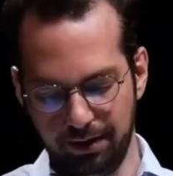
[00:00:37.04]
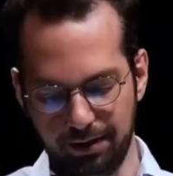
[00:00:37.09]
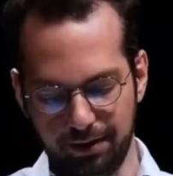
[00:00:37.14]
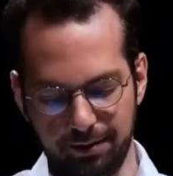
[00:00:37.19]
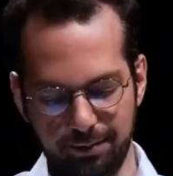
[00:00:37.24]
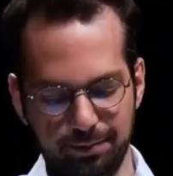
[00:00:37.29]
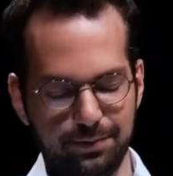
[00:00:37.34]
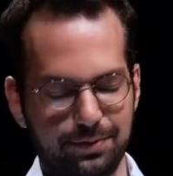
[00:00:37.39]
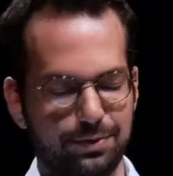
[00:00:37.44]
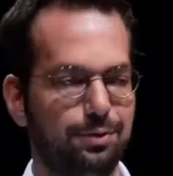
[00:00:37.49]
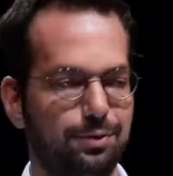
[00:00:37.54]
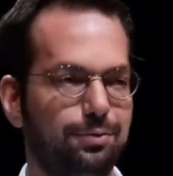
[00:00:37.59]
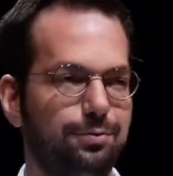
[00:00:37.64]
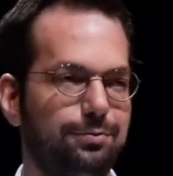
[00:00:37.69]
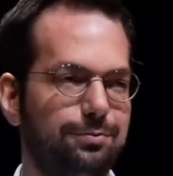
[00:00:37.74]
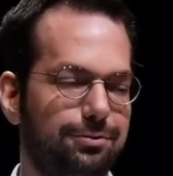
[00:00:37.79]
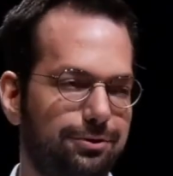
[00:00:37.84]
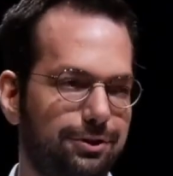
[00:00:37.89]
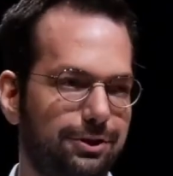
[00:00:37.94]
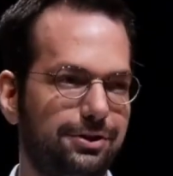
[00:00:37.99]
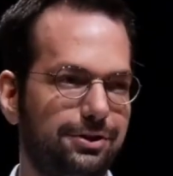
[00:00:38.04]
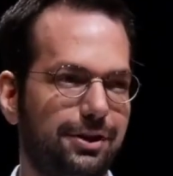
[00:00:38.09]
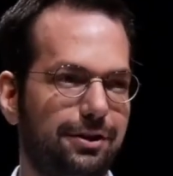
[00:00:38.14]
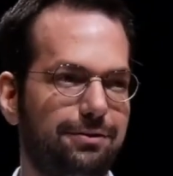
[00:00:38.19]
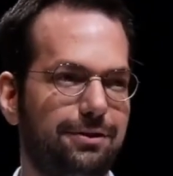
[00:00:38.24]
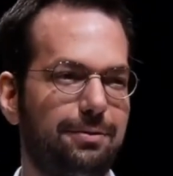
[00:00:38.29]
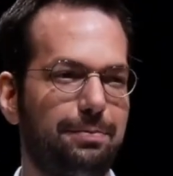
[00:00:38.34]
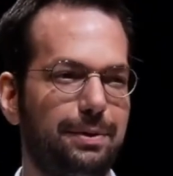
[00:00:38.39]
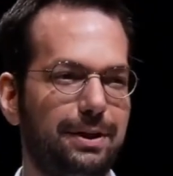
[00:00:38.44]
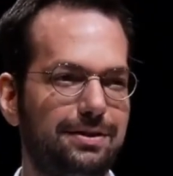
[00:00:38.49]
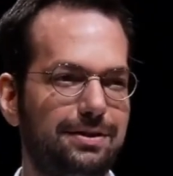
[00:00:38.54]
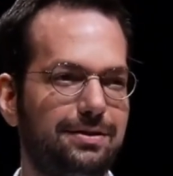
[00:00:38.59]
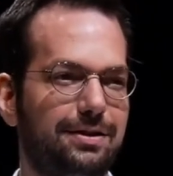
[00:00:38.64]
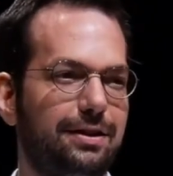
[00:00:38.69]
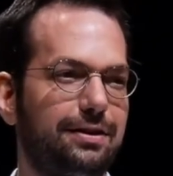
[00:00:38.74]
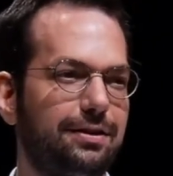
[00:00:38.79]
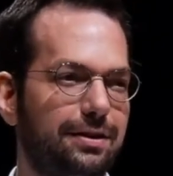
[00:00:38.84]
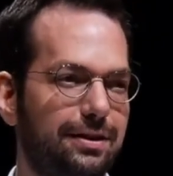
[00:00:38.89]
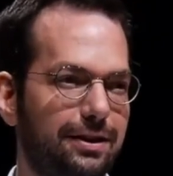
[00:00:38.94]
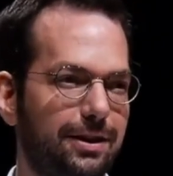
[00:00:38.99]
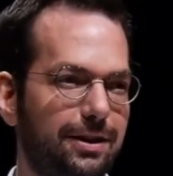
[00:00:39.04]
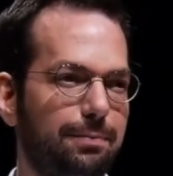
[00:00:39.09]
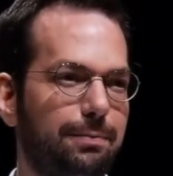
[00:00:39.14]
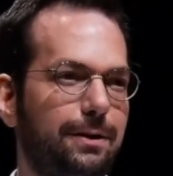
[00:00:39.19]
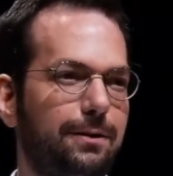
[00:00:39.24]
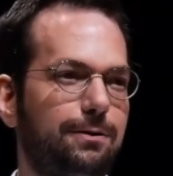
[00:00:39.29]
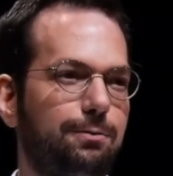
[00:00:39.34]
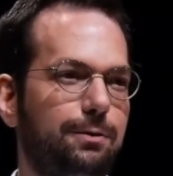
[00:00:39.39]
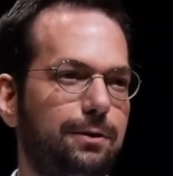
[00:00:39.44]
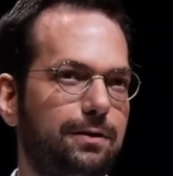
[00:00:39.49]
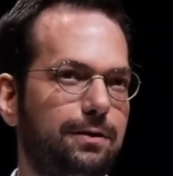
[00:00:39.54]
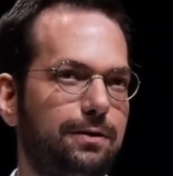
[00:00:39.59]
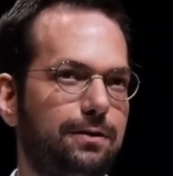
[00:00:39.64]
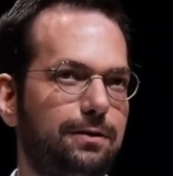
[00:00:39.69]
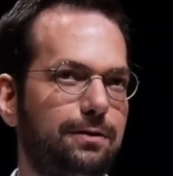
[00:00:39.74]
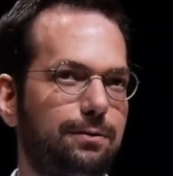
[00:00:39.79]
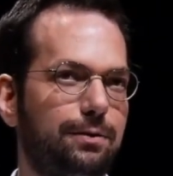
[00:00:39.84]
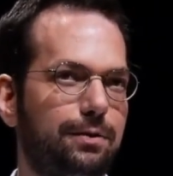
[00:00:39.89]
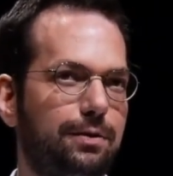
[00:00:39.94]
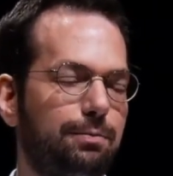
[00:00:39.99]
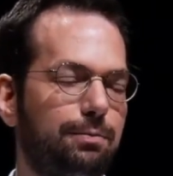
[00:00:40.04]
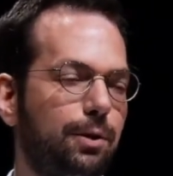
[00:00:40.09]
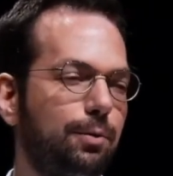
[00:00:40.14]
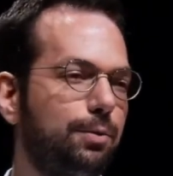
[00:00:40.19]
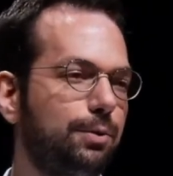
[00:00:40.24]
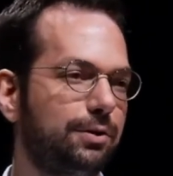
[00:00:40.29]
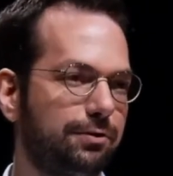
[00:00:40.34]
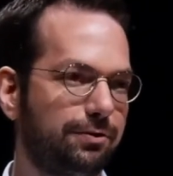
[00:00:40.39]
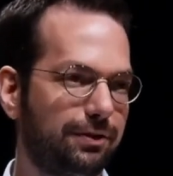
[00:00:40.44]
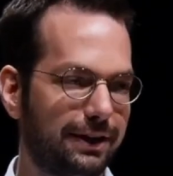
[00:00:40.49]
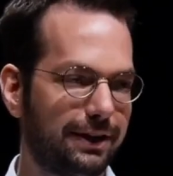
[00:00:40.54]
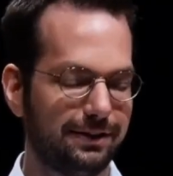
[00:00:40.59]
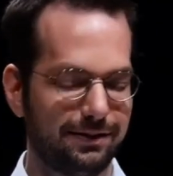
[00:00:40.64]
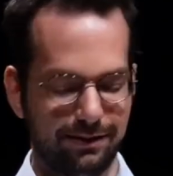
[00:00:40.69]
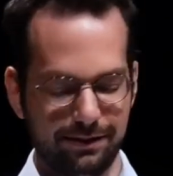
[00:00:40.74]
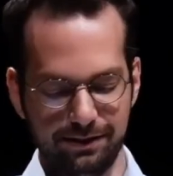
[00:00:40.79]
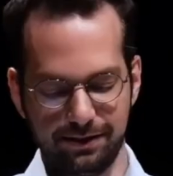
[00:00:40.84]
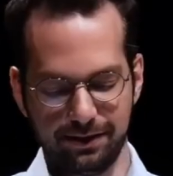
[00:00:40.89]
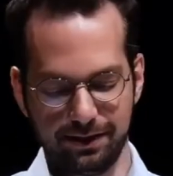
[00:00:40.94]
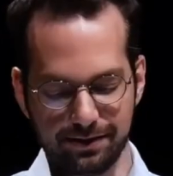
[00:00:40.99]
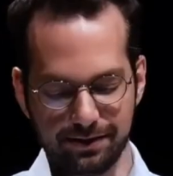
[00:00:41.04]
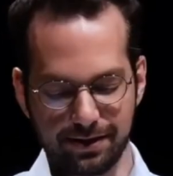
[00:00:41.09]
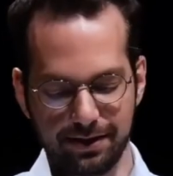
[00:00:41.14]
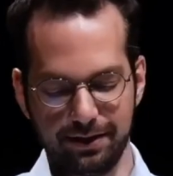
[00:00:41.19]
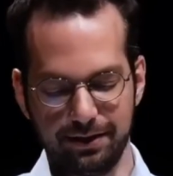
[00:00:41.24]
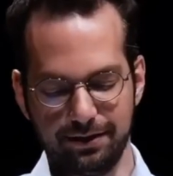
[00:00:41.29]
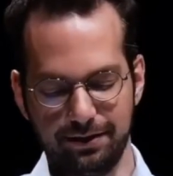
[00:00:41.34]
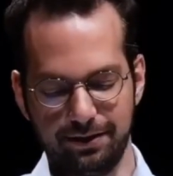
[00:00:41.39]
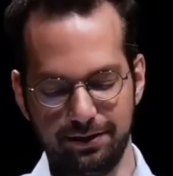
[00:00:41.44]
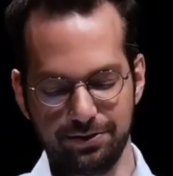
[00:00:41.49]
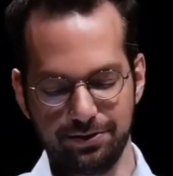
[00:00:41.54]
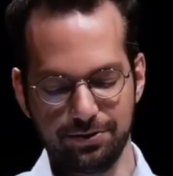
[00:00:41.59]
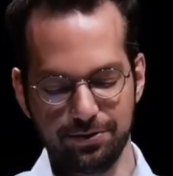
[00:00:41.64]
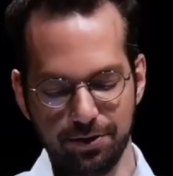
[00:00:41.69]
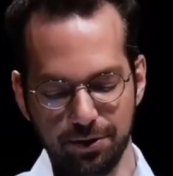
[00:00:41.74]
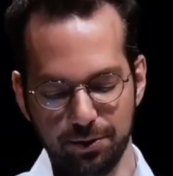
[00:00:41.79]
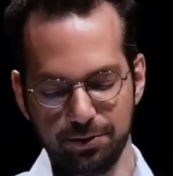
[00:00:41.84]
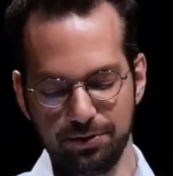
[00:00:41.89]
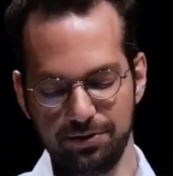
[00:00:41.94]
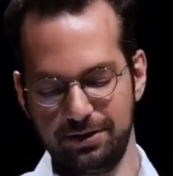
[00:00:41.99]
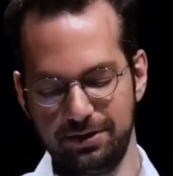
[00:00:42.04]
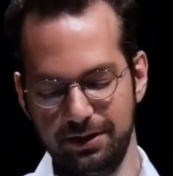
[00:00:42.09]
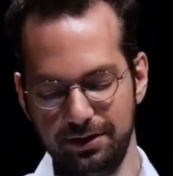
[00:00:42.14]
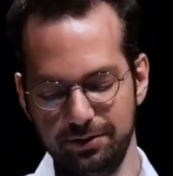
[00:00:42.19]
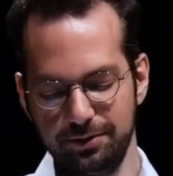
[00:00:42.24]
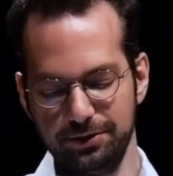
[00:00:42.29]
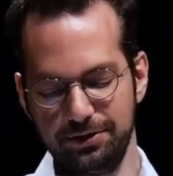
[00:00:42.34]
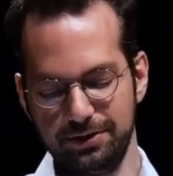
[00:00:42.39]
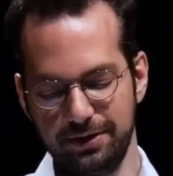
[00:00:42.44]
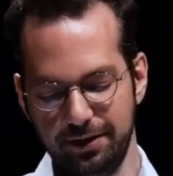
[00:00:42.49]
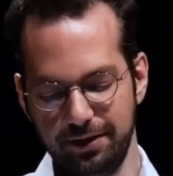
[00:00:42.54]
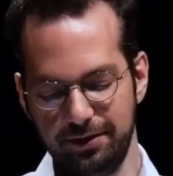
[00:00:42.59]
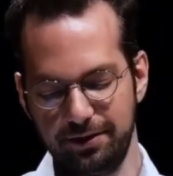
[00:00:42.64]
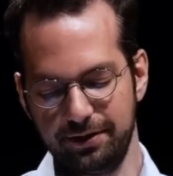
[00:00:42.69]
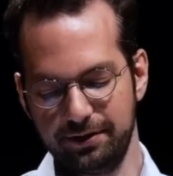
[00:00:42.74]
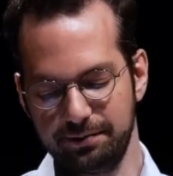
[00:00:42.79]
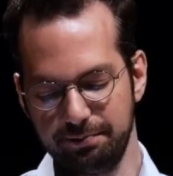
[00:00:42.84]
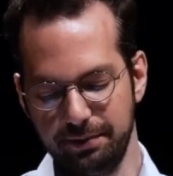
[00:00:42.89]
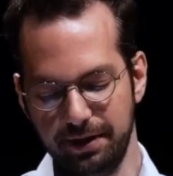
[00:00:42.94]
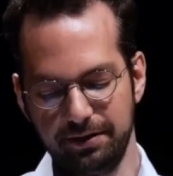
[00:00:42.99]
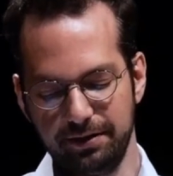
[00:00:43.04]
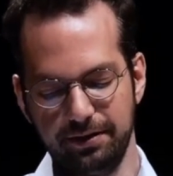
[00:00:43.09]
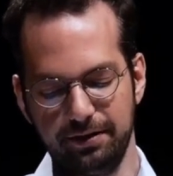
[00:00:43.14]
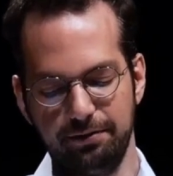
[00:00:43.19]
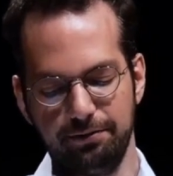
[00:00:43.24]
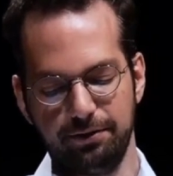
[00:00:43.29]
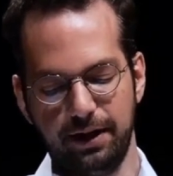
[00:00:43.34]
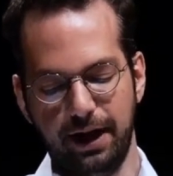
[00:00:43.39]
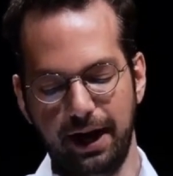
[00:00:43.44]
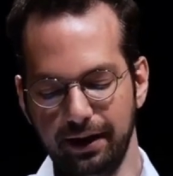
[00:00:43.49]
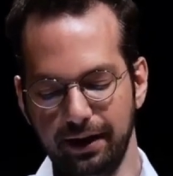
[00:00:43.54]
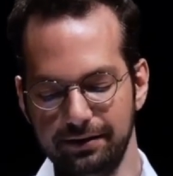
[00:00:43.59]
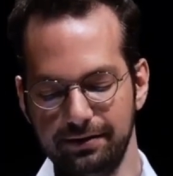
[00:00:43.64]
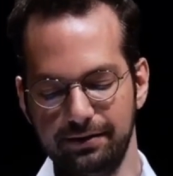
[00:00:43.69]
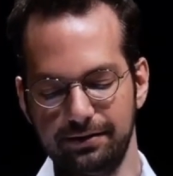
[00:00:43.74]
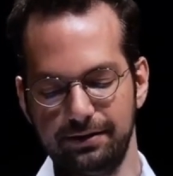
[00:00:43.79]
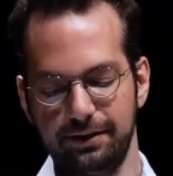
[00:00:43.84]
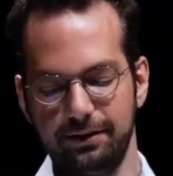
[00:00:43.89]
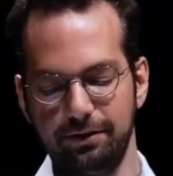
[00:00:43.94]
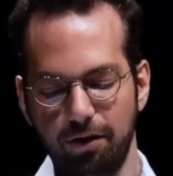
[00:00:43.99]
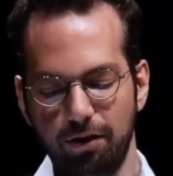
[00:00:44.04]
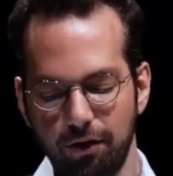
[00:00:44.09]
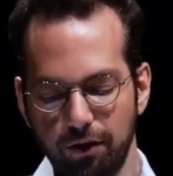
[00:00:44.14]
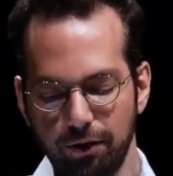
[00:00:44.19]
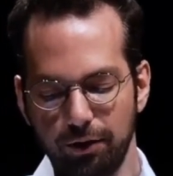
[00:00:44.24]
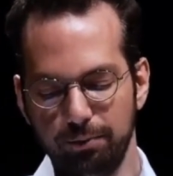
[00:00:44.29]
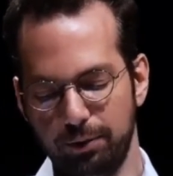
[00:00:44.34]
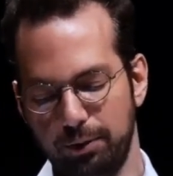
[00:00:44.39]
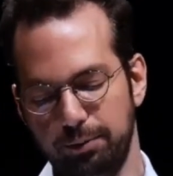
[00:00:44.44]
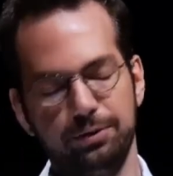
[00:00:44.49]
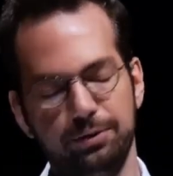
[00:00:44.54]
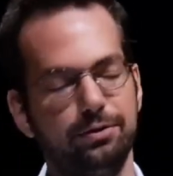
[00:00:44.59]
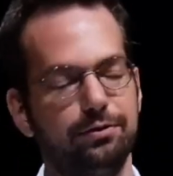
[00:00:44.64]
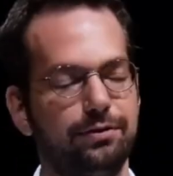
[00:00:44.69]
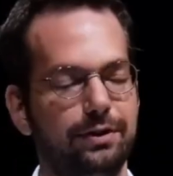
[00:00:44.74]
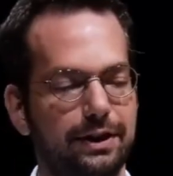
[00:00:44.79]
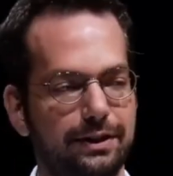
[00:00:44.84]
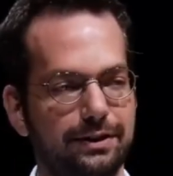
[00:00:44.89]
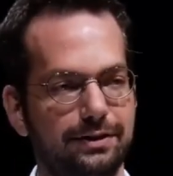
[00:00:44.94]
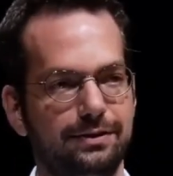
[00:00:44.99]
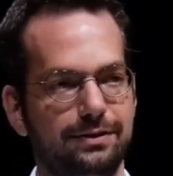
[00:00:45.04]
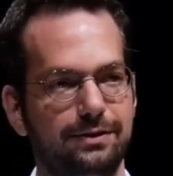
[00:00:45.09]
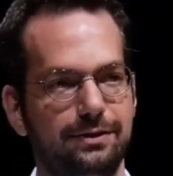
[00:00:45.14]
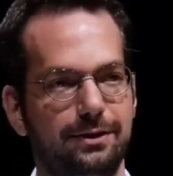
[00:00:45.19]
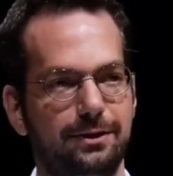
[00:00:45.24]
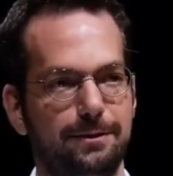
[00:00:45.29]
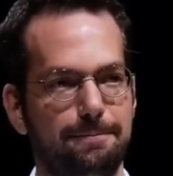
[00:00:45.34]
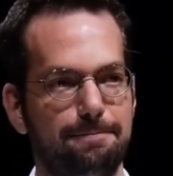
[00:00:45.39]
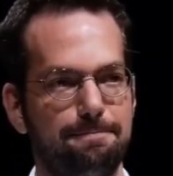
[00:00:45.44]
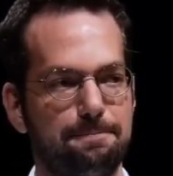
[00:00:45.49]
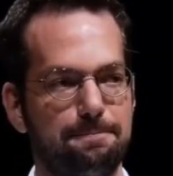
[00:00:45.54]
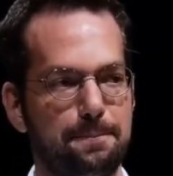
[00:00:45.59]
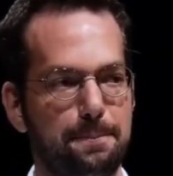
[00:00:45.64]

Um, so first off, the biggest thing to think about with, with mobile devices is that there's no single standardized method for accessing all mobile device, um,